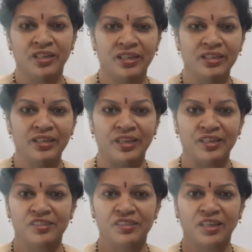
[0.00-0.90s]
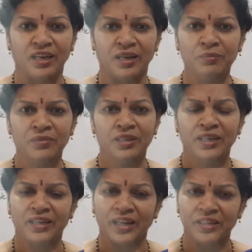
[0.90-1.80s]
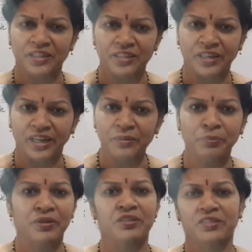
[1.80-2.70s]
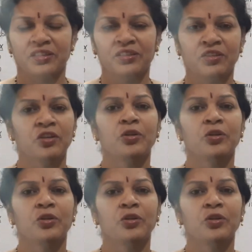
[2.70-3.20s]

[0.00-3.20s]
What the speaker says: In exam, 99%,